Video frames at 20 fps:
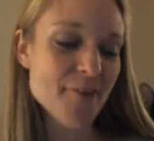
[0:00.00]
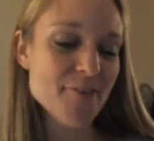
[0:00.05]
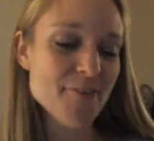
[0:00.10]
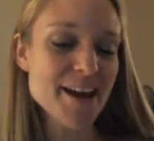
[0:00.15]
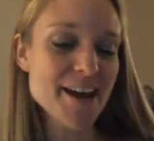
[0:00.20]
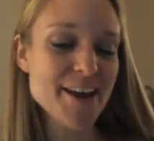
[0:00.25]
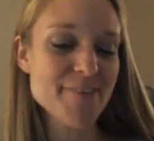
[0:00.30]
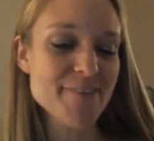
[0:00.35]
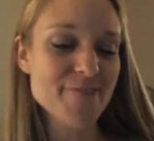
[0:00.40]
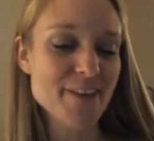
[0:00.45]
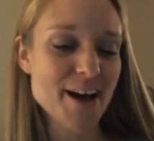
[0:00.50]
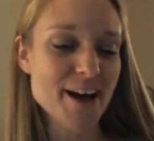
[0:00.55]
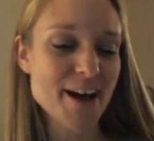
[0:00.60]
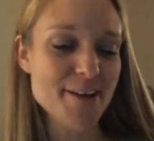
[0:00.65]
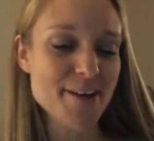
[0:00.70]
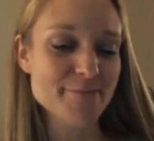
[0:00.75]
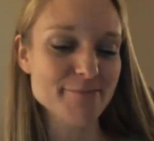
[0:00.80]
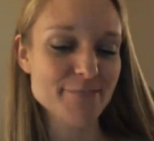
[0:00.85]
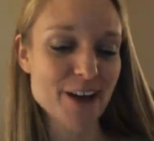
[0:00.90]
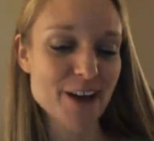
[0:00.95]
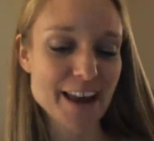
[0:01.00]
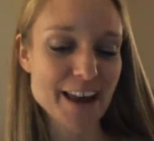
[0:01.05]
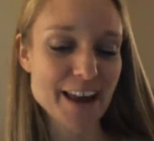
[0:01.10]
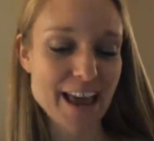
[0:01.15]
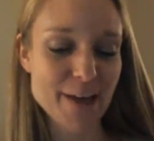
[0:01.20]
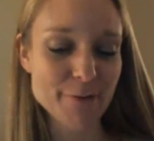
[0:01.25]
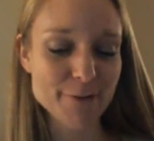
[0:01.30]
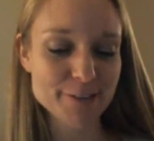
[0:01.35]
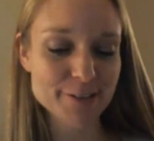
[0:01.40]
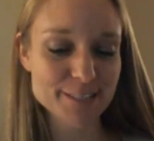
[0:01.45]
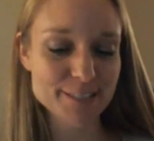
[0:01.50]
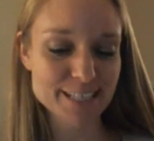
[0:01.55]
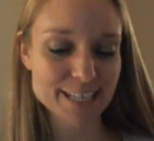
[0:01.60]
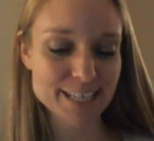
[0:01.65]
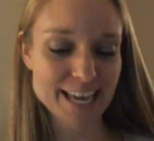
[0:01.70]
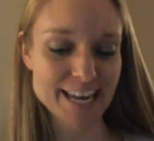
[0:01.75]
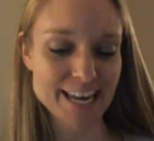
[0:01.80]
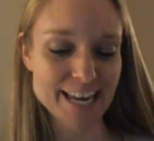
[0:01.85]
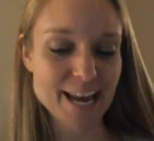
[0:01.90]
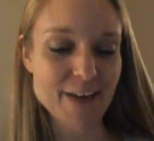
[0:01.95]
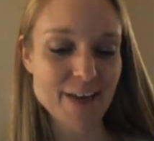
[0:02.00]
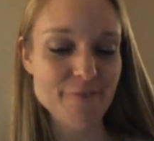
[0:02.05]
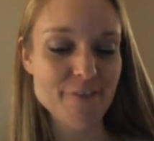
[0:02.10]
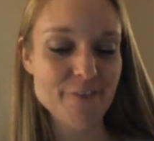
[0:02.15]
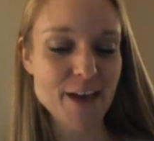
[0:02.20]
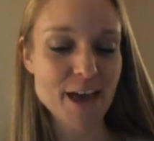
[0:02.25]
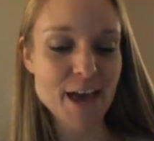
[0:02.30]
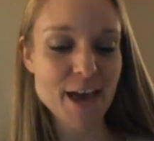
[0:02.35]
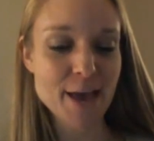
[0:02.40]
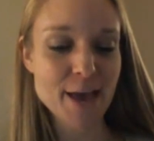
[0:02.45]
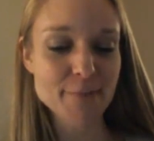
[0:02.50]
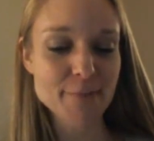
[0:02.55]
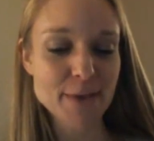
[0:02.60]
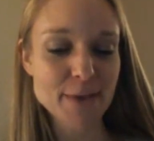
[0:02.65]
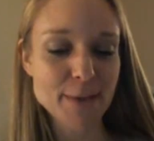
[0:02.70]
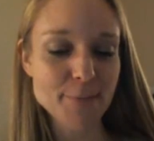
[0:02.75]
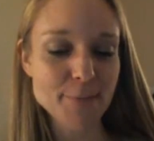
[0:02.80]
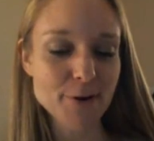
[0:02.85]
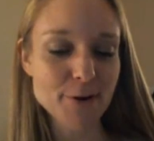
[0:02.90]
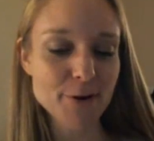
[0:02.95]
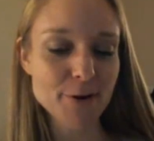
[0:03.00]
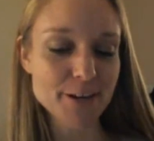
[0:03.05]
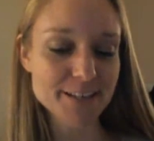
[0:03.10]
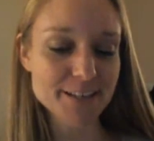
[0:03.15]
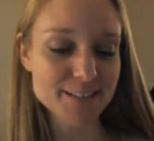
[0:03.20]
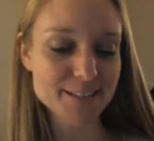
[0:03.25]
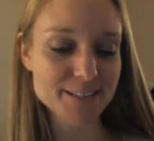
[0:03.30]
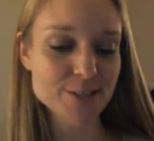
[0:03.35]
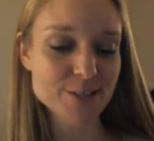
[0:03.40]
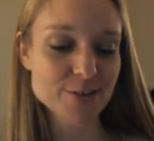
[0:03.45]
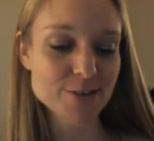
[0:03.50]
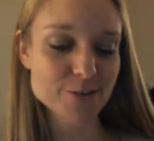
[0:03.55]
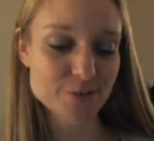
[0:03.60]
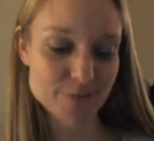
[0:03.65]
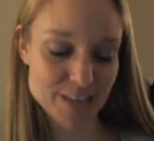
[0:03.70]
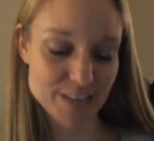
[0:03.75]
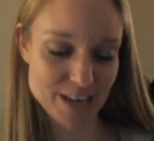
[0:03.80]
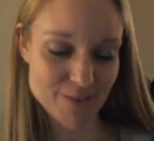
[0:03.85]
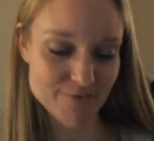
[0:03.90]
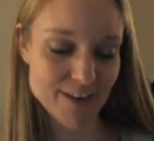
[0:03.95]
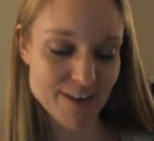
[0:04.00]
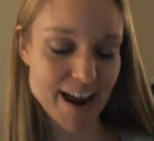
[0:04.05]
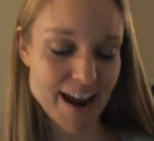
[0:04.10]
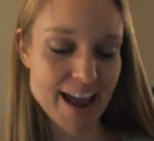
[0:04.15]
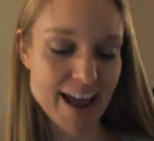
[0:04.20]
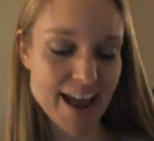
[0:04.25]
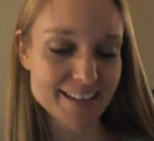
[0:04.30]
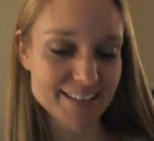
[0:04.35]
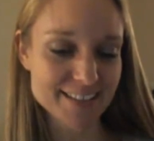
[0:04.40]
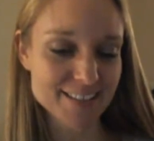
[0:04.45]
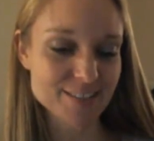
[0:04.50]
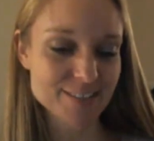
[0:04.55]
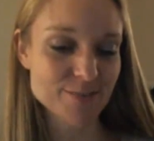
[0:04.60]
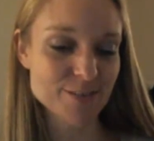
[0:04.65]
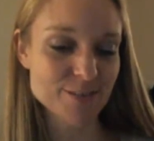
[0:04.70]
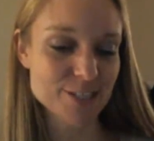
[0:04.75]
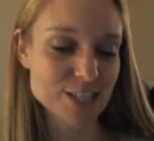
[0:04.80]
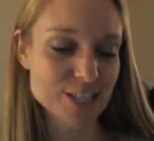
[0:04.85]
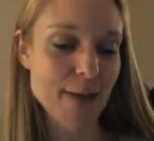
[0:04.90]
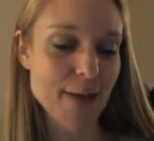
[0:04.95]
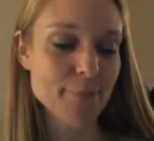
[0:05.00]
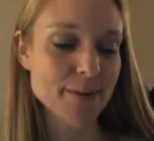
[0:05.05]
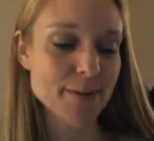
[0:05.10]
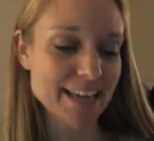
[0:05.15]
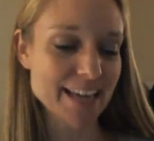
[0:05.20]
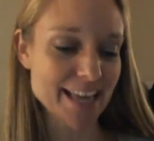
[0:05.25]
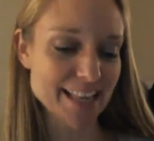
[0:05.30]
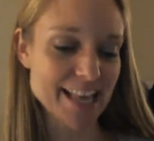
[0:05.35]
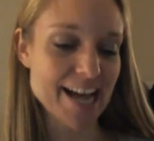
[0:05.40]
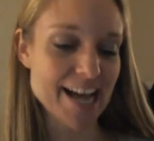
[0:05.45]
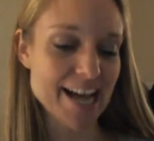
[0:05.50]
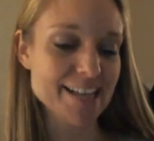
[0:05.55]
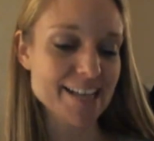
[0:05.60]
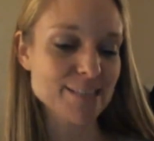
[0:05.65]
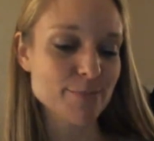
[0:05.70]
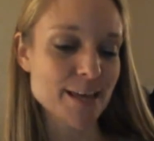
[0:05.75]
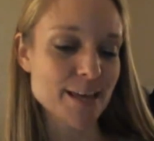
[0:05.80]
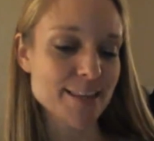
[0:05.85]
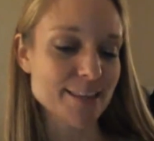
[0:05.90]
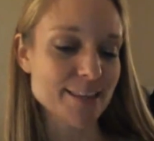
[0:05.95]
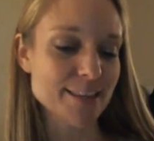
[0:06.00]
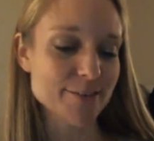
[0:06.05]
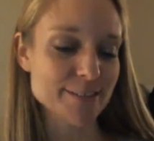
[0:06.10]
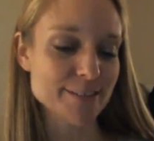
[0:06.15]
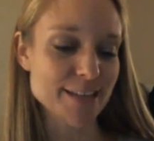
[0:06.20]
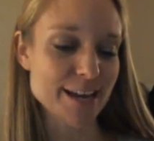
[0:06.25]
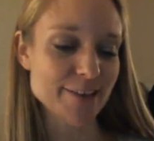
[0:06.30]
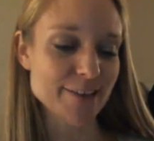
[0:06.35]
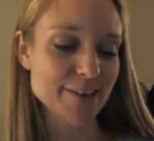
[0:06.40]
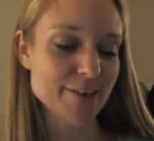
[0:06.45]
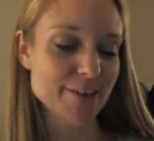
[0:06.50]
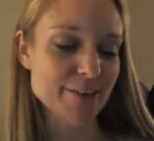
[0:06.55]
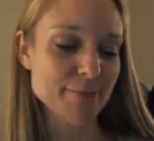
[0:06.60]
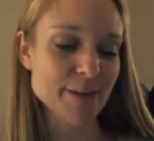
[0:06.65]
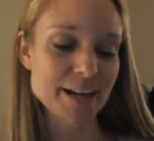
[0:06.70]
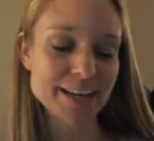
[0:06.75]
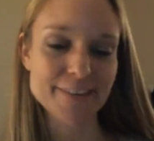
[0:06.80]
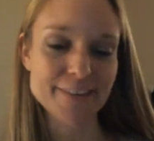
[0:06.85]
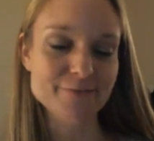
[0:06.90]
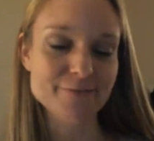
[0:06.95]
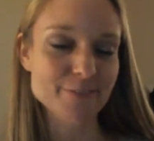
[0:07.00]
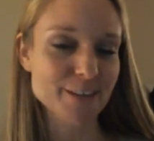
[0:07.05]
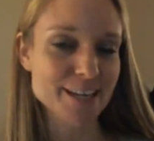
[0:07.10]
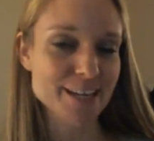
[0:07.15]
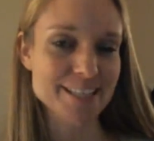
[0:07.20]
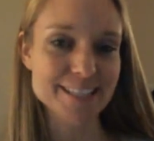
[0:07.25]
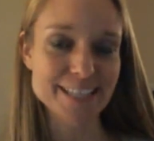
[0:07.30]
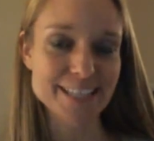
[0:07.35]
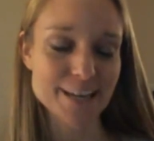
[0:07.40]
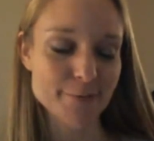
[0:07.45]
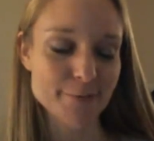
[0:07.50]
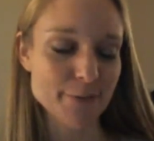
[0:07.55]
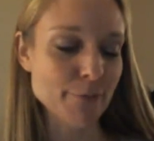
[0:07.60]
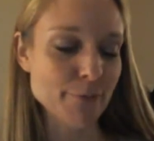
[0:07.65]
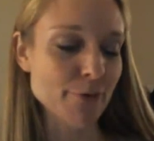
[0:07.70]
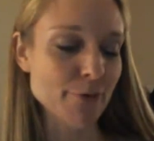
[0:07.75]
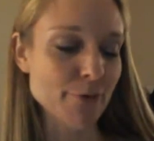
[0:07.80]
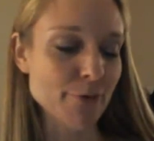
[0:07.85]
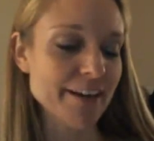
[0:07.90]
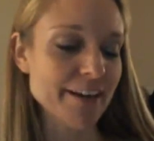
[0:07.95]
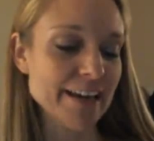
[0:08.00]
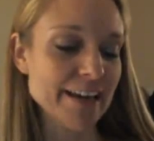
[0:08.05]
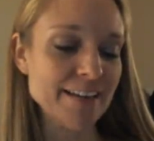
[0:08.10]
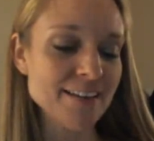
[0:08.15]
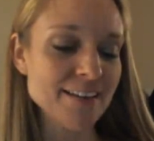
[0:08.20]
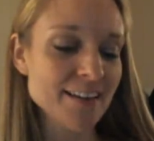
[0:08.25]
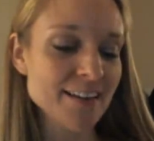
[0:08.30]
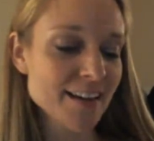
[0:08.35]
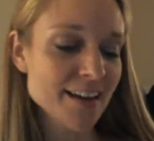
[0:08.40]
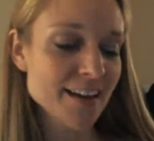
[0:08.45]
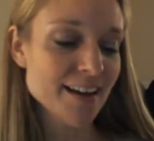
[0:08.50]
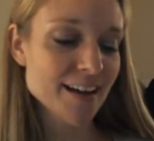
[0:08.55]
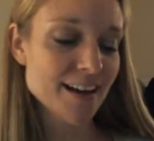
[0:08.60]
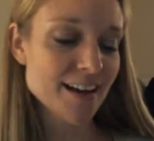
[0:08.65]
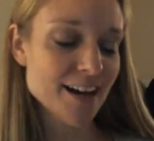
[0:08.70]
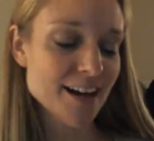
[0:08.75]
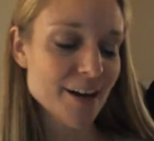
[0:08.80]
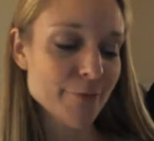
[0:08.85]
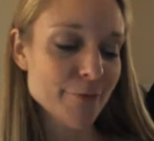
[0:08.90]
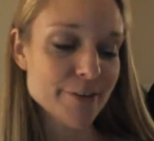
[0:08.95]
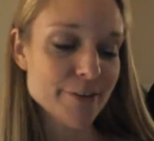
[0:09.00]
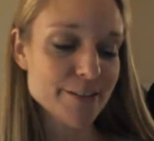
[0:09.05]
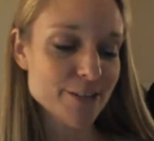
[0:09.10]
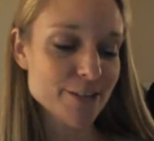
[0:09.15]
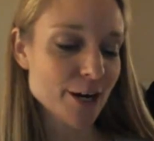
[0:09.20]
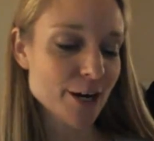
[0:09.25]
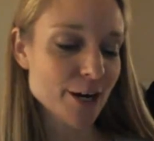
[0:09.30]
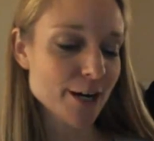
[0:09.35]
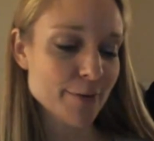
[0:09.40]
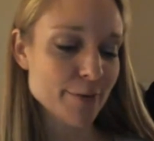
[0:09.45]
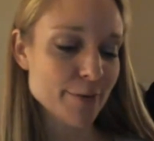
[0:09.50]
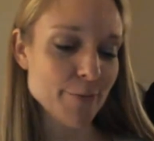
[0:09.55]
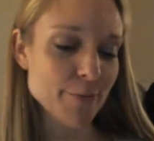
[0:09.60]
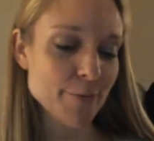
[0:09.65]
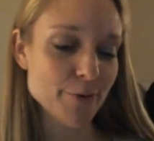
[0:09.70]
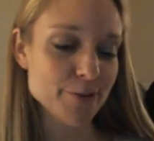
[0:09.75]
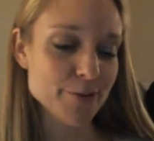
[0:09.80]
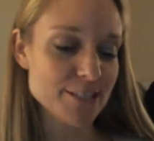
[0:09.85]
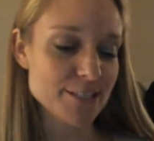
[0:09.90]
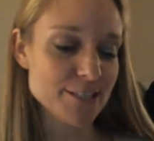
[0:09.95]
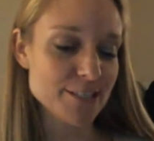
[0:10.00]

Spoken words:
What if I'm not able to get enough people in to get ranks, which happened again last month? I was like, well, I'm not getting enough leads to get people in, or the targeted people, and